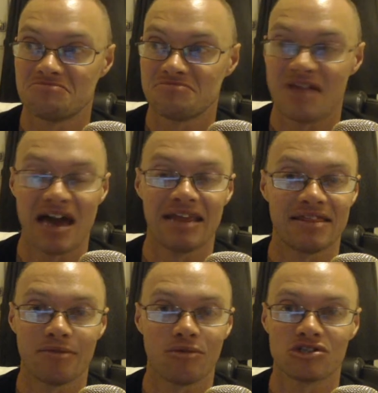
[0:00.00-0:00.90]

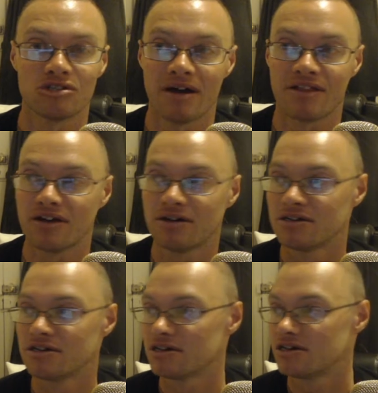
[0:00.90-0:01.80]
anything whatsoever.
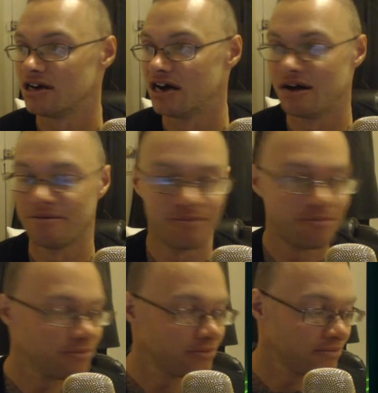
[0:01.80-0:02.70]
But
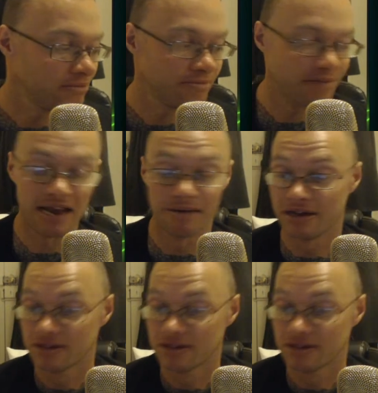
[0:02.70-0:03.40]
anyway.